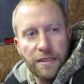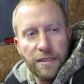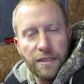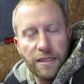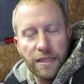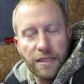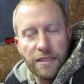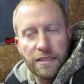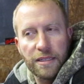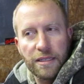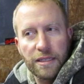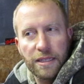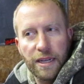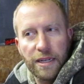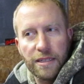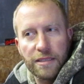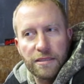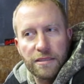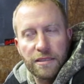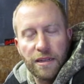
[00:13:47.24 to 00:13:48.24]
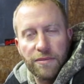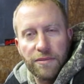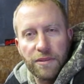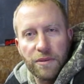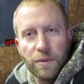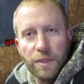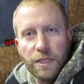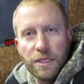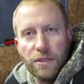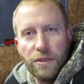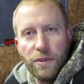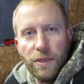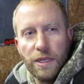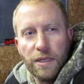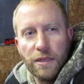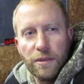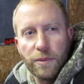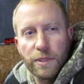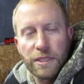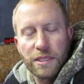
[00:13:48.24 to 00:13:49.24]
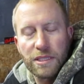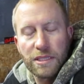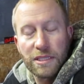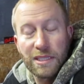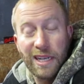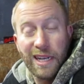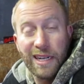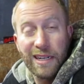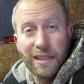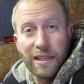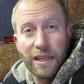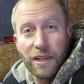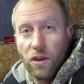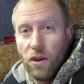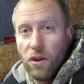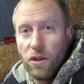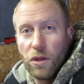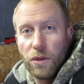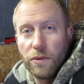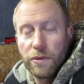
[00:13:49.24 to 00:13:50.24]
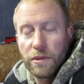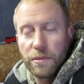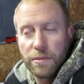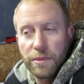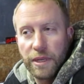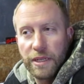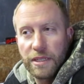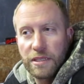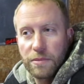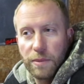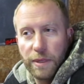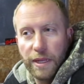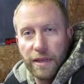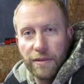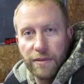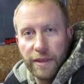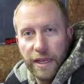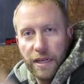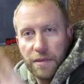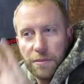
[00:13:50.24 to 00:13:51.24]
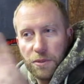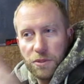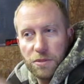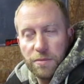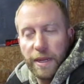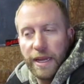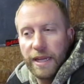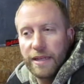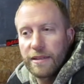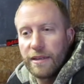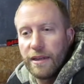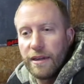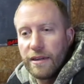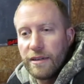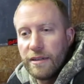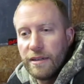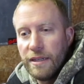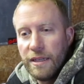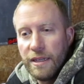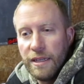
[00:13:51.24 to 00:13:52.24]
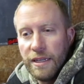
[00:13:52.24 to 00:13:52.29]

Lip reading: into the kind of stuff that we do here, which is kind of like all over the place. We have animals back there.